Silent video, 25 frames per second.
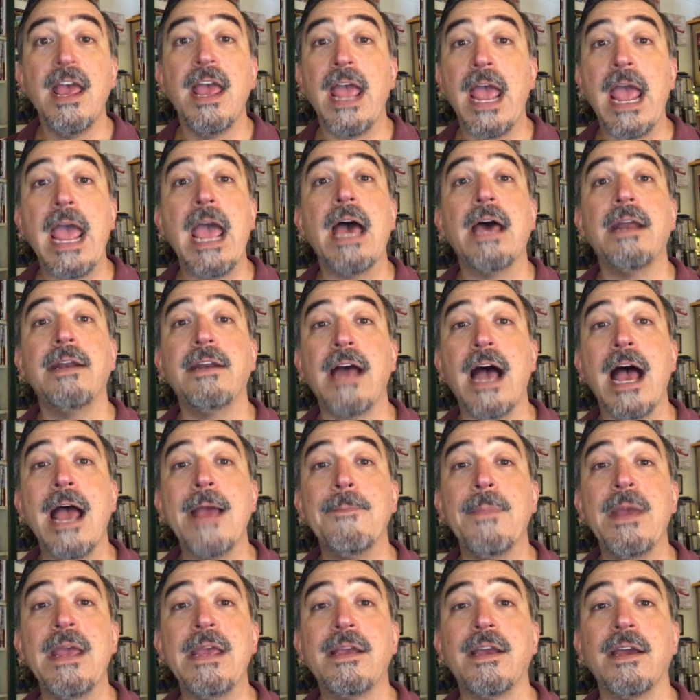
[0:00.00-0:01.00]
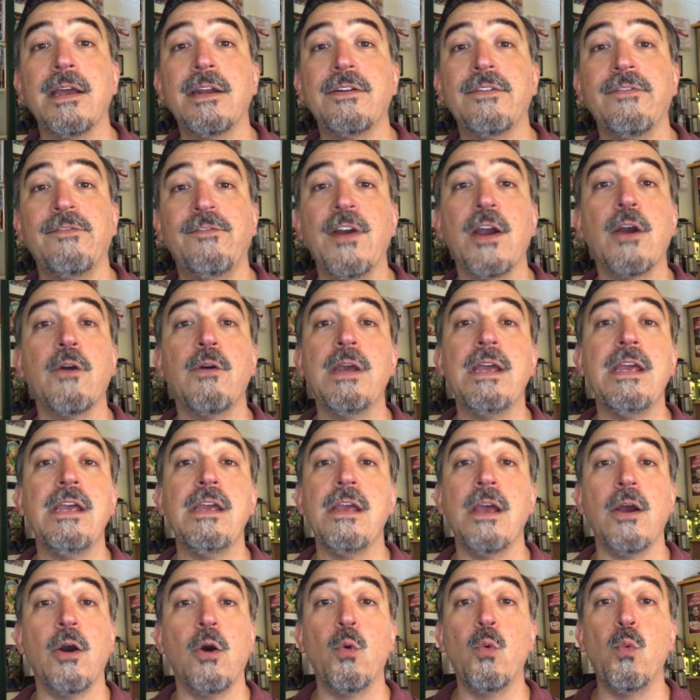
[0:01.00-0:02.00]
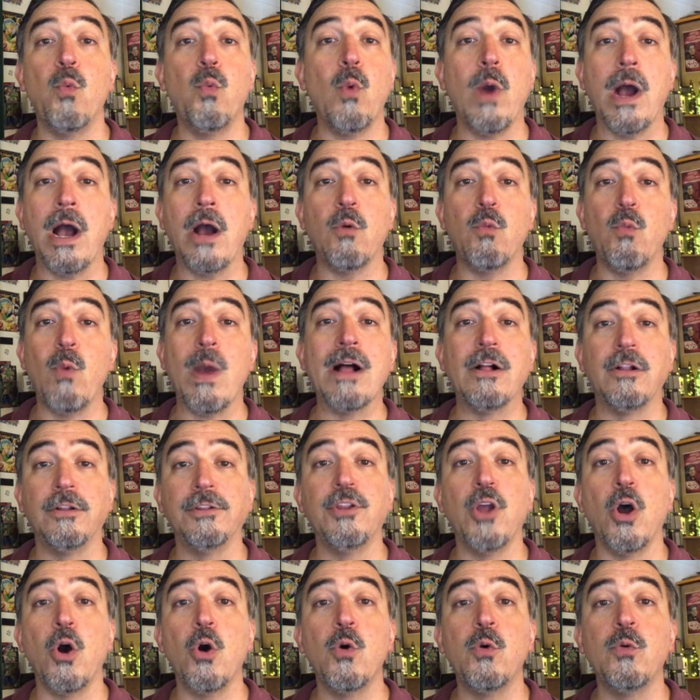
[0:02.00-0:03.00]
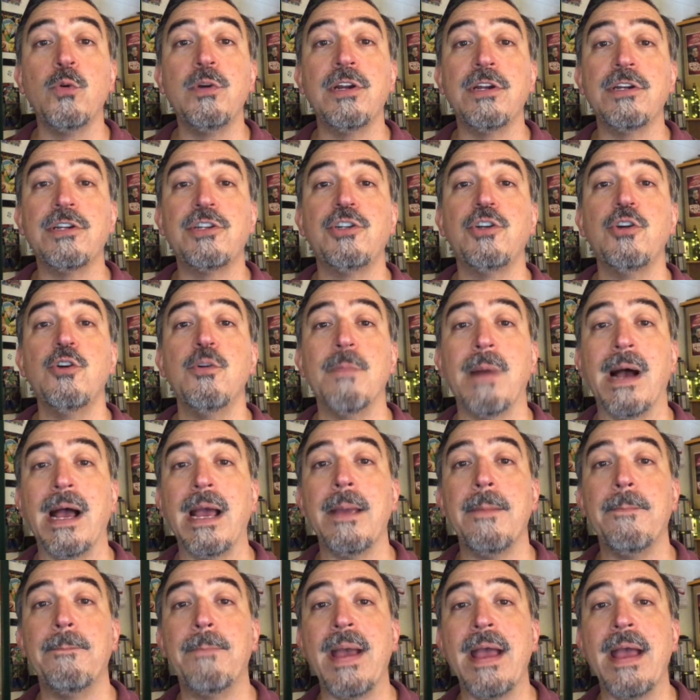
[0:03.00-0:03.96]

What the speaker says: And I make it very well known to my